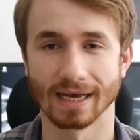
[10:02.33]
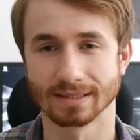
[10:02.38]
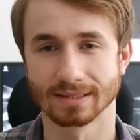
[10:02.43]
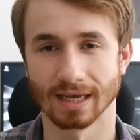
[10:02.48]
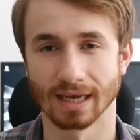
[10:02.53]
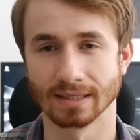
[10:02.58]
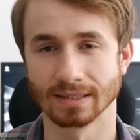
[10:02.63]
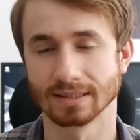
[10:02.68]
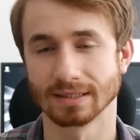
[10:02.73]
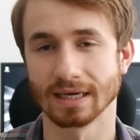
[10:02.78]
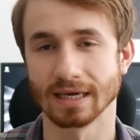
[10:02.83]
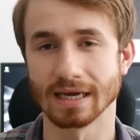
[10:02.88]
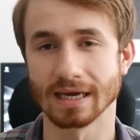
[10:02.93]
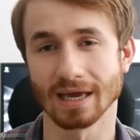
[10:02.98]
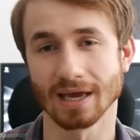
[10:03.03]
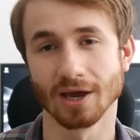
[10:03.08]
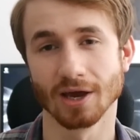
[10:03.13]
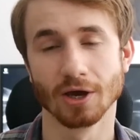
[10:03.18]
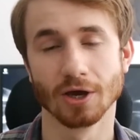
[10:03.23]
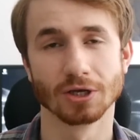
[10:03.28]

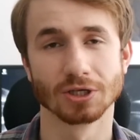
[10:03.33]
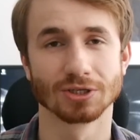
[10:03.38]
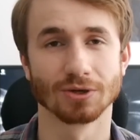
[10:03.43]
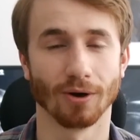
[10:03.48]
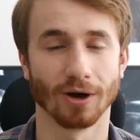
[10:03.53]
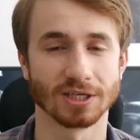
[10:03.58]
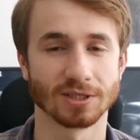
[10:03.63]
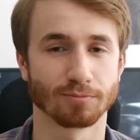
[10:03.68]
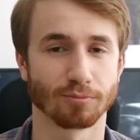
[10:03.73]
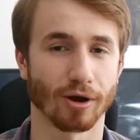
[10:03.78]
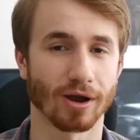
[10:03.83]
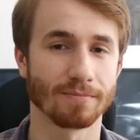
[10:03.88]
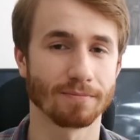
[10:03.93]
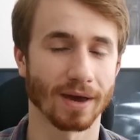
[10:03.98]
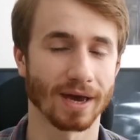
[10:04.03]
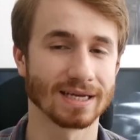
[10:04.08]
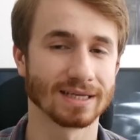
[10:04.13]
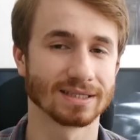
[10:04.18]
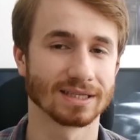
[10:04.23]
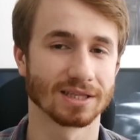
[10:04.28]
SSD. So I spray
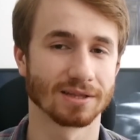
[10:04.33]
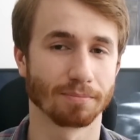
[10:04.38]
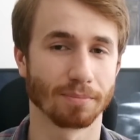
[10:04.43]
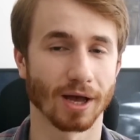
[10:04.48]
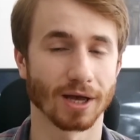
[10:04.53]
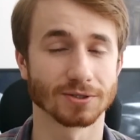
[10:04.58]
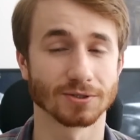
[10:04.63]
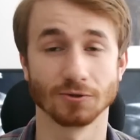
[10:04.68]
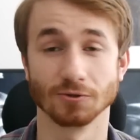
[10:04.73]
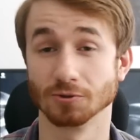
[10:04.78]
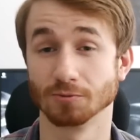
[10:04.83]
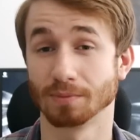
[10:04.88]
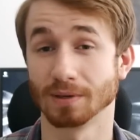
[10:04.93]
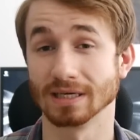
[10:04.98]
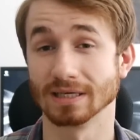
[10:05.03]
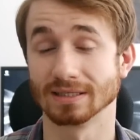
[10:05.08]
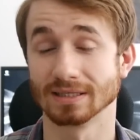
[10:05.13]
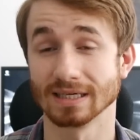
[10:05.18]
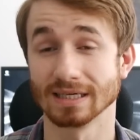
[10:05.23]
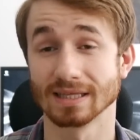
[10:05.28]
painted the person whose
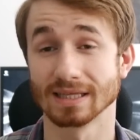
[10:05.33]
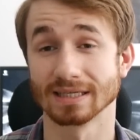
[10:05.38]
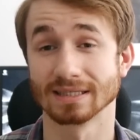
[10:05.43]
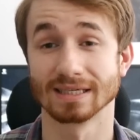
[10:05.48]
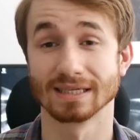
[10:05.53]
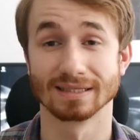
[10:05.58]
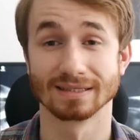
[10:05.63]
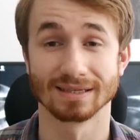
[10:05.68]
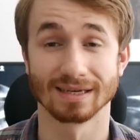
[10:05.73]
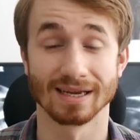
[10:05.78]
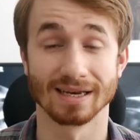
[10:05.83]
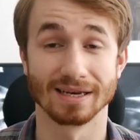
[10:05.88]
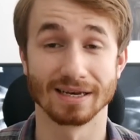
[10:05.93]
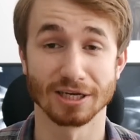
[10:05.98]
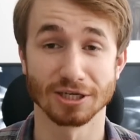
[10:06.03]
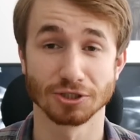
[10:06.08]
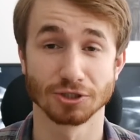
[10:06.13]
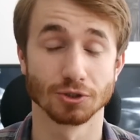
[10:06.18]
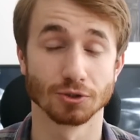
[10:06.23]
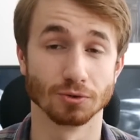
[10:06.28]
PC this is
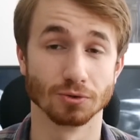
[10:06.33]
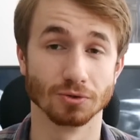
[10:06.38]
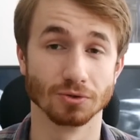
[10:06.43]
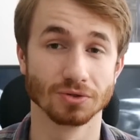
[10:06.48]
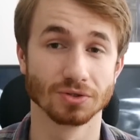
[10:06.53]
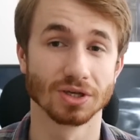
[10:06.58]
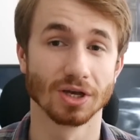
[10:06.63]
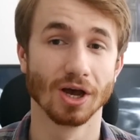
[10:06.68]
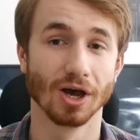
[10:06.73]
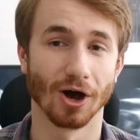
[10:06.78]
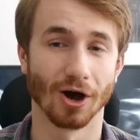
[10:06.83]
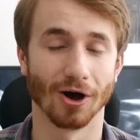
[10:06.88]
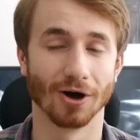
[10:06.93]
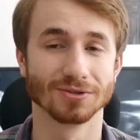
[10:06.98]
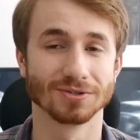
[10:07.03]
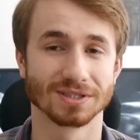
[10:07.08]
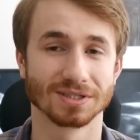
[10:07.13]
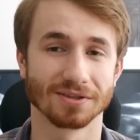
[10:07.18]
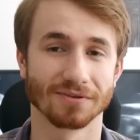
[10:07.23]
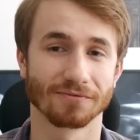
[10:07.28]
initials
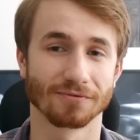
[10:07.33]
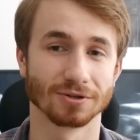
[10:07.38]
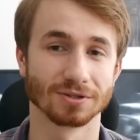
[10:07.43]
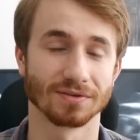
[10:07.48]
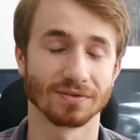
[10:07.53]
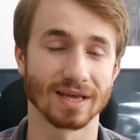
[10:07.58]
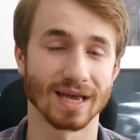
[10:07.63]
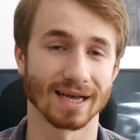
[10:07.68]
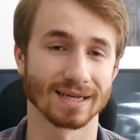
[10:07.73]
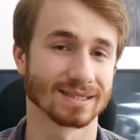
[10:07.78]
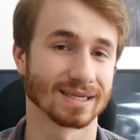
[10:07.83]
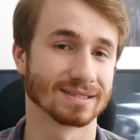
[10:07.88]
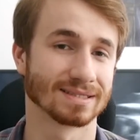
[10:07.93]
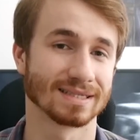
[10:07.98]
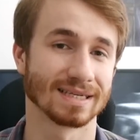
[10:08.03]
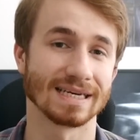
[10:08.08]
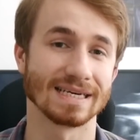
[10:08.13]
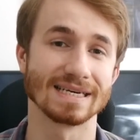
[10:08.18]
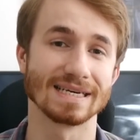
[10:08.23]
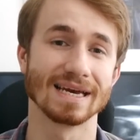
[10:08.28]
onto the front of the
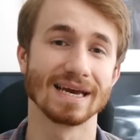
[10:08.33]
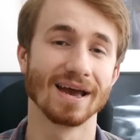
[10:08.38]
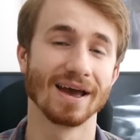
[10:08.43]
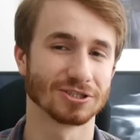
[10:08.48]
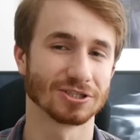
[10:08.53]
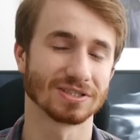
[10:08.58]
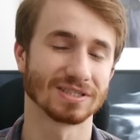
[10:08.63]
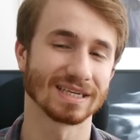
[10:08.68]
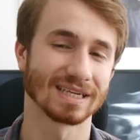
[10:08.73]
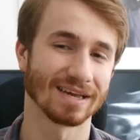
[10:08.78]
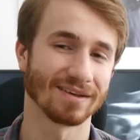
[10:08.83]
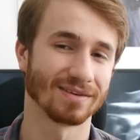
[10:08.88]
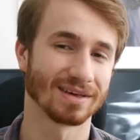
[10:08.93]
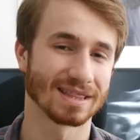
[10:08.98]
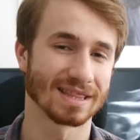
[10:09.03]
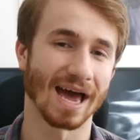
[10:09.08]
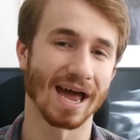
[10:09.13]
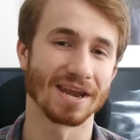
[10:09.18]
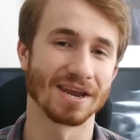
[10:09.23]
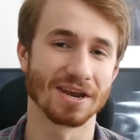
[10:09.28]
SSD, just to give
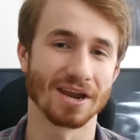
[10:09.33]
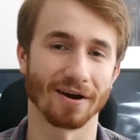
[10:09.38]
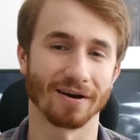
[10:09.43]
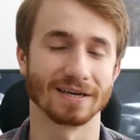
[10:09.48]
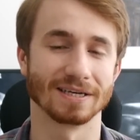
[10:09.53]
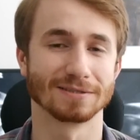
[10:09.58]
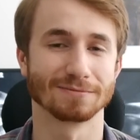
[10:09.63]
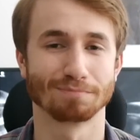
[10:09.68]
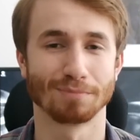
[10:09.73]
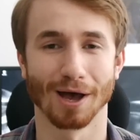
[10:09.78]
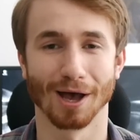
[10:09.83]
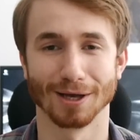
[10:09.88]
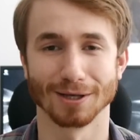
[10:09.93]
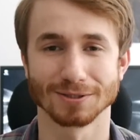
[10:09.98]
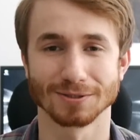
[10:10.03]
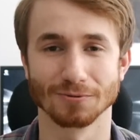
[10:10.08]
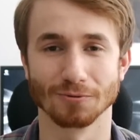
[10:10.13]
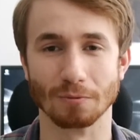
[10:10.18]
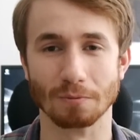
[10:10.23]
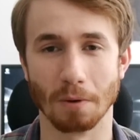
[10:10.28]
it that nice
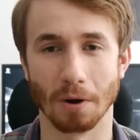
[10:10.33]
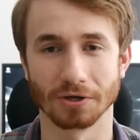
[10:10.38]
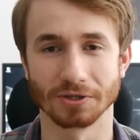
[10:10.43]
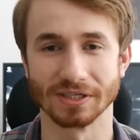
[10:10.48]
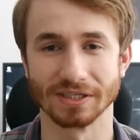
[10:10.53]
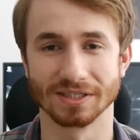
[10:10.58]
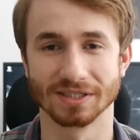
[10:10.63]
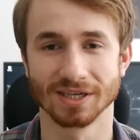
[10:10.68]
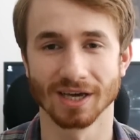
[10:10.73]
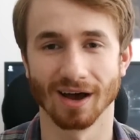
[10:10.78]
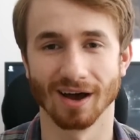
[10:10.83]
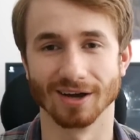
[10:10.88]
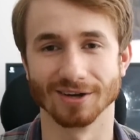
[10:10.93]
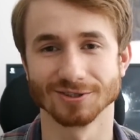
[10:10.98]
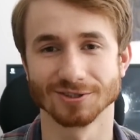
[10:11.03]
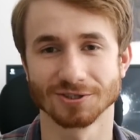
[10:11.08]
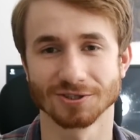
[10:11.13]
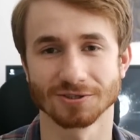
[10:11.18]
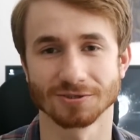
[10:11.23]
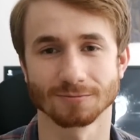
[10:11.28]
personal modded
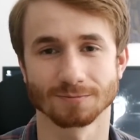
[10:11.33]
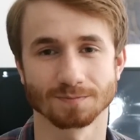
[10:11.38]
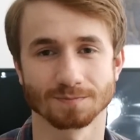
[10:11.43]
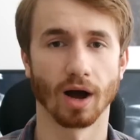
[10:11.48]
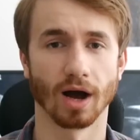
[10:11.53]
touch.